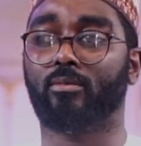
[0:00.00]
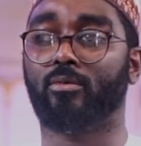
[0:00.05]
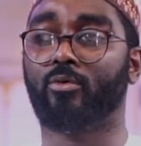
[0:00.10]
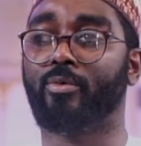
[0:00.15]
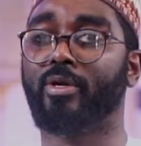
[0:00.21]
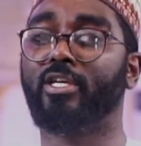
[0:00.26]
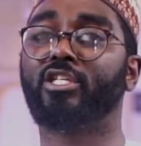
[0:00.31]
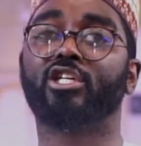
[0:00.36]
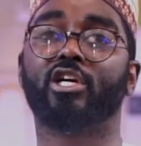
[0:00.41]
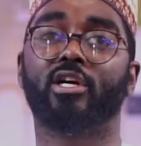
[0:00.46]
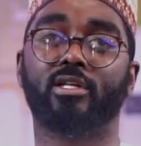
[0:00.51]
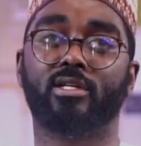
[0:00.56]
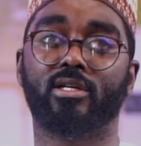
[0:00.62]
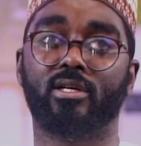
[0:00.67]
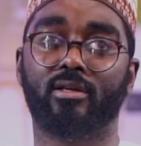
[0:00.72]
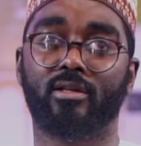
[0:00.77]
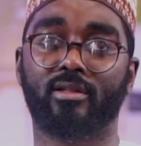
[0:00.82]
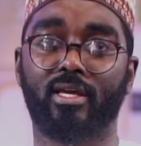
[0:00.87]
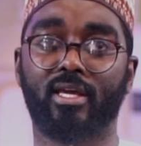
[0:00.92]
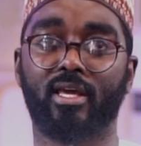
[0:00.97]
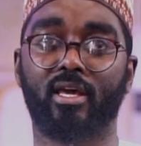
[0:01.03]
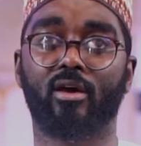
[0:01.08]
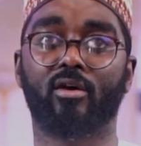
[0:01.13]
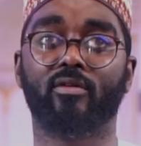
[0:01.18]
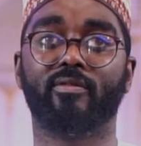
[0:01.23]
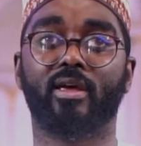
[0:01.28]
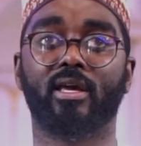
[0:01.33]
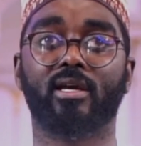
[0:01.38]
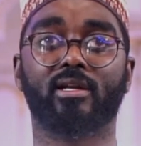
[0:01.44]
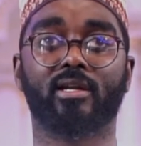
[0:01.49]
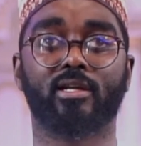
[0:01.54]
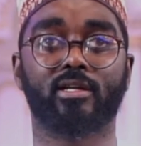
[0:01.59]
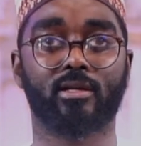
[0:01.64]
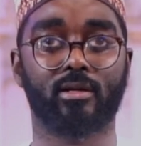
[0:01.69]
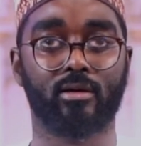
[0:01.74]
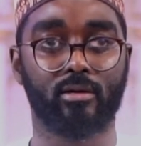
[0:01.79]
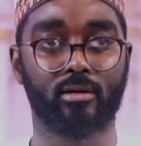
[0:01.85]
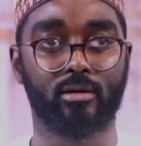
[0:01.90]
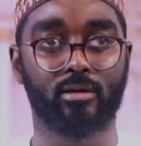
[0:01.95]
Richard, the King of
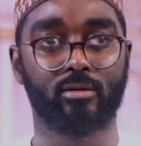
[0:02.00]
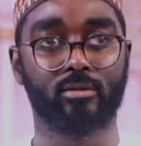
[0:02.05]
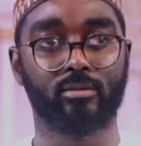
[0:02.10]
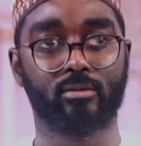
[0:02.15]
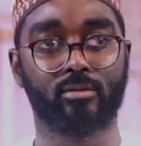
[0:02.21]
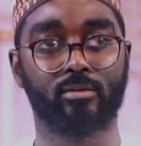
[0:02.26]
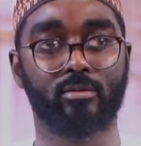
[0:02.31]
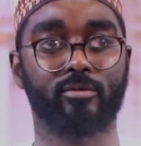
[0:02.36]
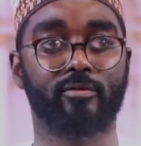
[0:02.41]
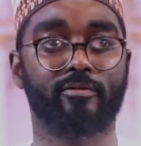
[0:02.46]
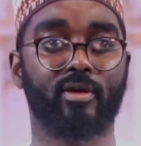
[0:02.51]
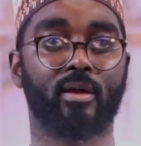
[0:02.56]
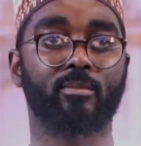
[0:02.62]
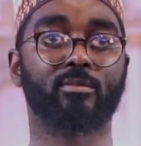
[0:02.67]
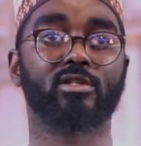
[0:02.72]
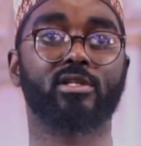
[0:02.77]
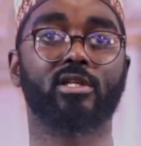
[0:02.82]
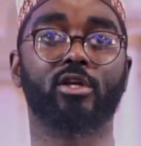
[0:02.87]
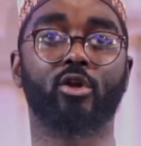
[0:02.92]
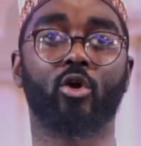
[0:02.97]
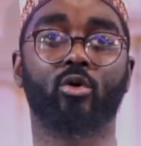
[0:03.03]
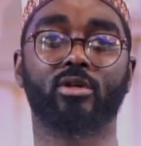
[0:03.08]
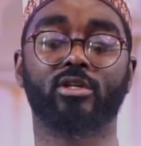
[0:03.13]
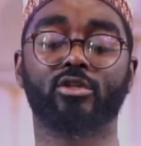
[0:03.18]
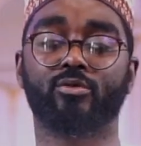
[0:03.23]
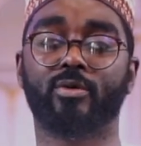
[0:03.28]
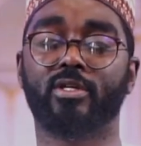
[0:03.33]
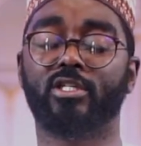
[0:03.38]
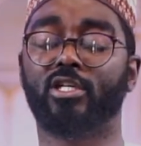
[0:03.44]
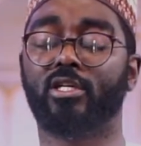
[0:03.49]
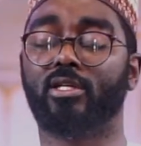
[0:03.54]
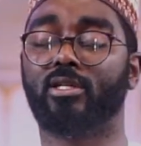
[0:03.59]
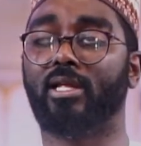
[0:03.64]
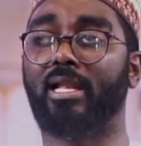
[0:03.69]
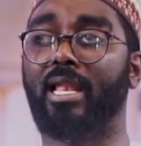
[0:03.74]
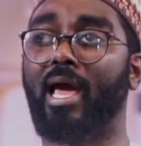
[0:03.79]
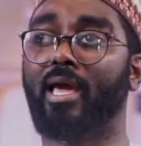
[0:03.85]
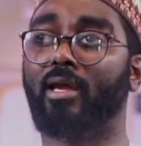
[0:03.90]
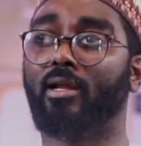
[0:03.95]
England, famously known as Richard
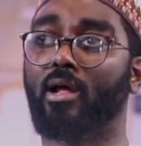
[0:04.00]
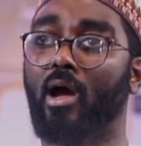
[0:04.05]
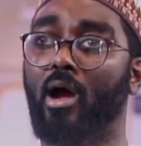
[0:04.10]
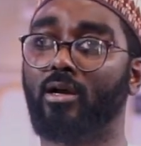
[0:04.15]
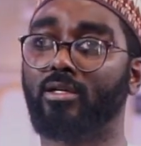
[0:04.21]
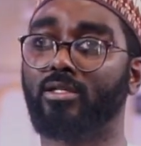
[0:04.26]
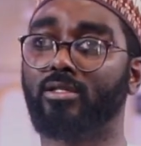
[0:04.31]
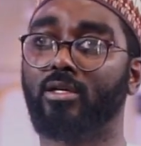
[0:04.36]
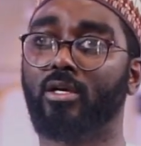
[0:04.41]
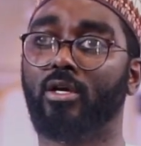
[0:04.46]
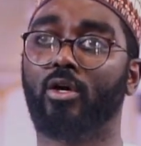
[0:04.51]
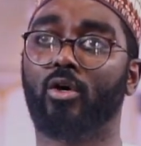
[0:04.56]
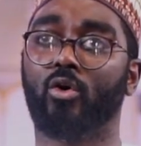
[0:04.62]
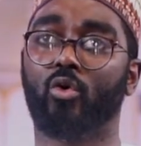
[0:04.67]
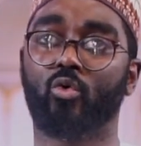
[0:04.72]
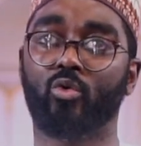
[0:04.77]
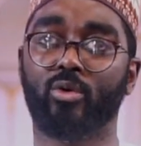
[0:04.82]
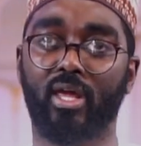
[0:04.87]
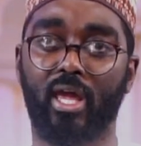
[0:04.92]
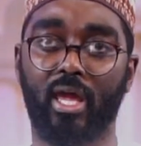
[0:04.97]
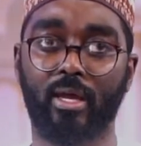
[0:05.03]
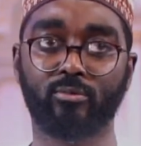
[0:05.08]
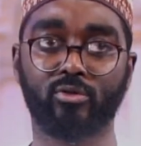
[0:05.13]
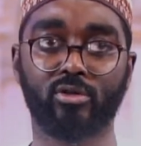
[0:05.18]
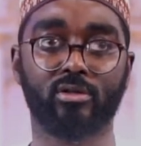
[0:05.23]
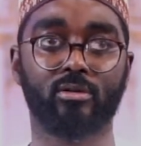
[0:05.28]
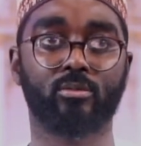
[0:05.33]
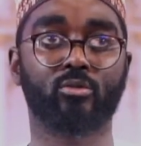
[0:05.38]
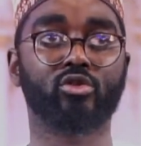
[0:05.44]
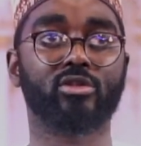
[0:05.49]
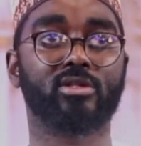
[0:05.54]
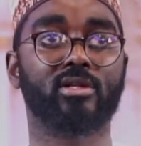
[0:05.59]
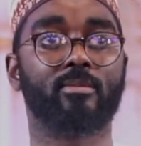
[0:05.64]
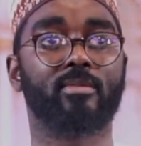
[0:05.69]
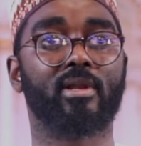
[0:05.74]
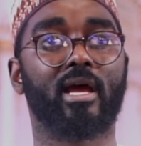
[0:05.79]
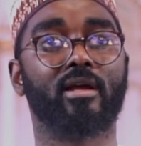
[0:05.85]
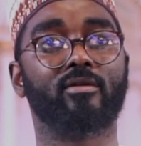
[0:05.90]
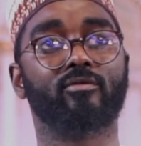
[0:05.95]
the Lionheart, who came to the
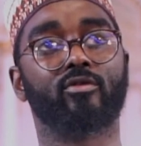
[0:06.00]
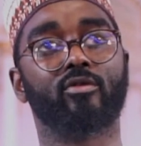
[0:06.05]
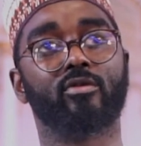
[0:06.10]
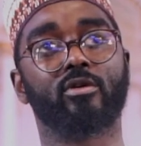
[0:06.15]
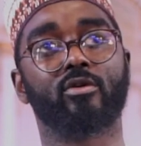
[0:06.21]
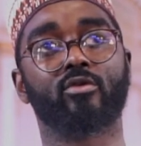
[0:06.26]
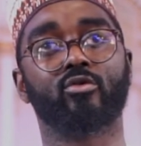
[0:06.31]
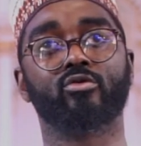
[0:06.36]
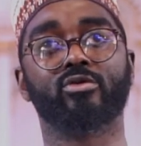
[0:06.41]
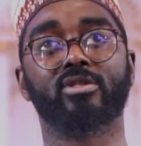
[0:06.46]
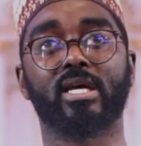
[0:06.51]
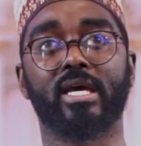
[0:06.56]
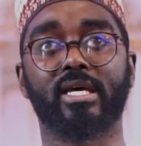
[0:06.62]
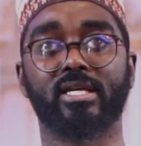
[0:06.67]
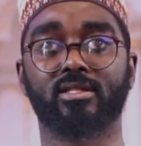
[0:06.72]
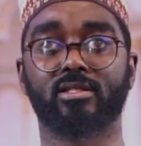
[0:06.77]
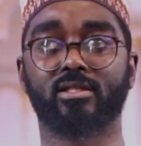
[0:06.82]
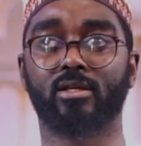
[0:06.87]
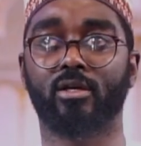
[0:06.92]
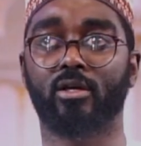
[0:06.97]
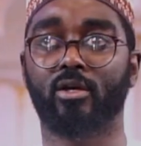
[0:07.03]
Muslim land for the Crusades.